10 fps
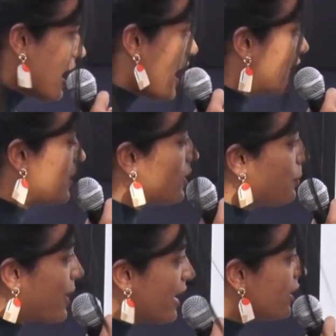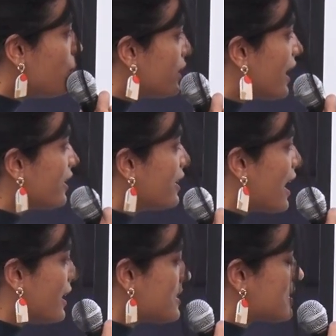And then we pair it with like a
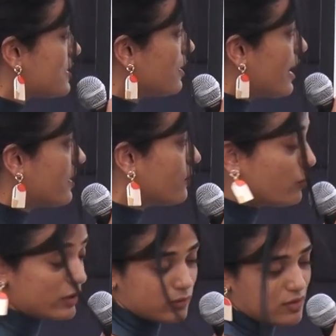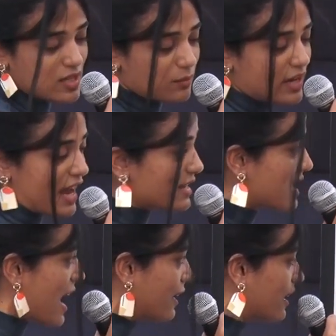nice, like with some nice
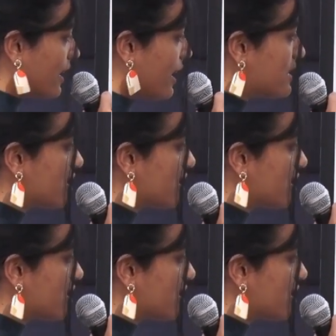hanging lights.